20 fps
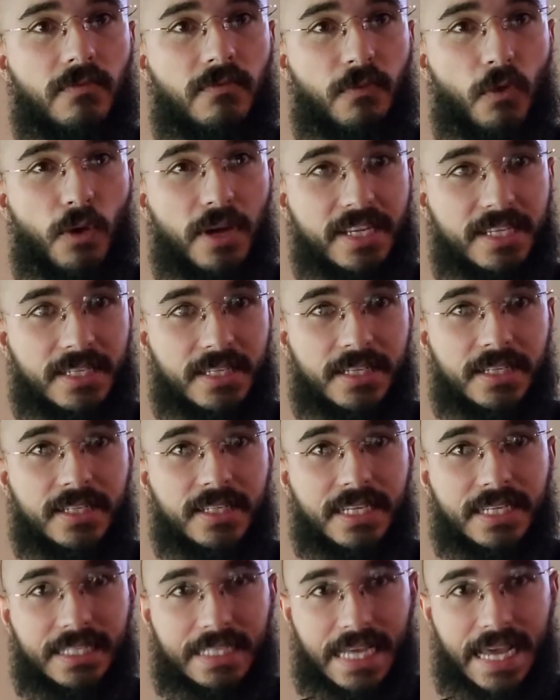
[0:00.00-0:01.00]
voices
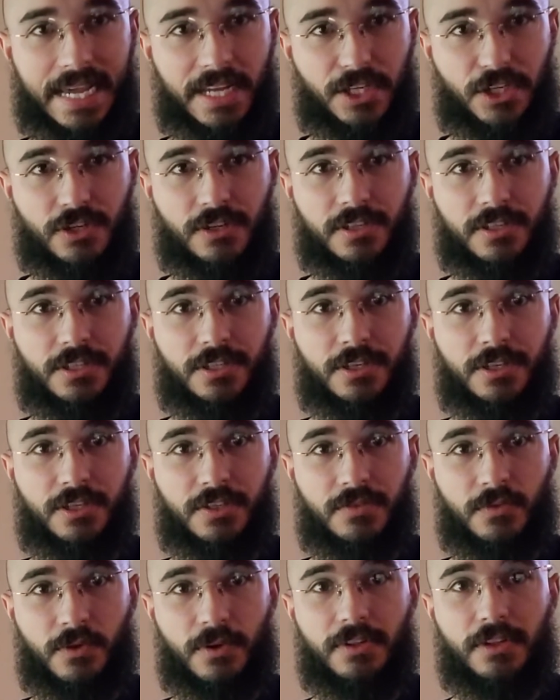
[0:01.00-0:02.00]
and texture to search
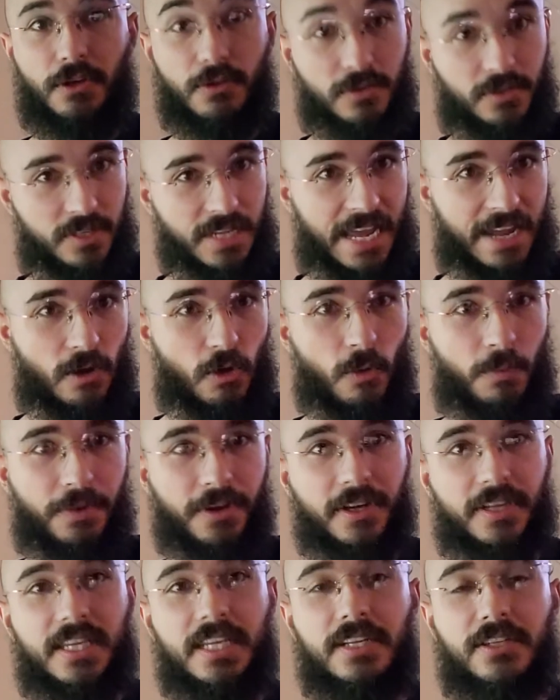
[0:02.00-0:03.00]
for. Those, I hope,
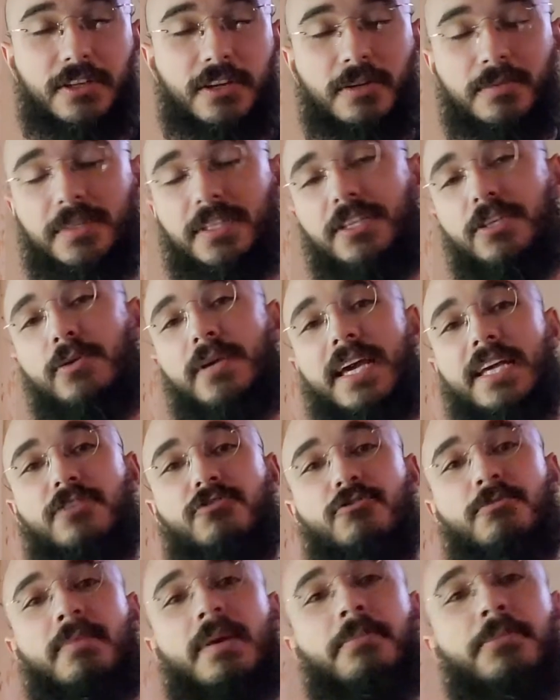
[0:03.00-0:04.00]
are key terms that you guys
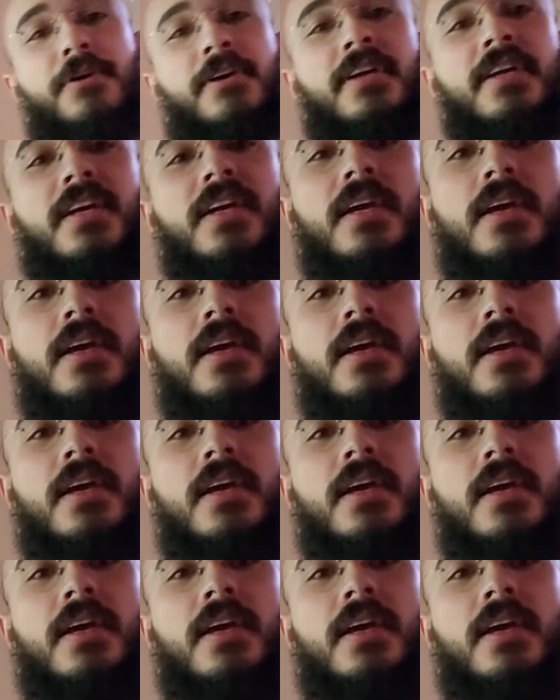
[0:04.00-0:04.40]
remember.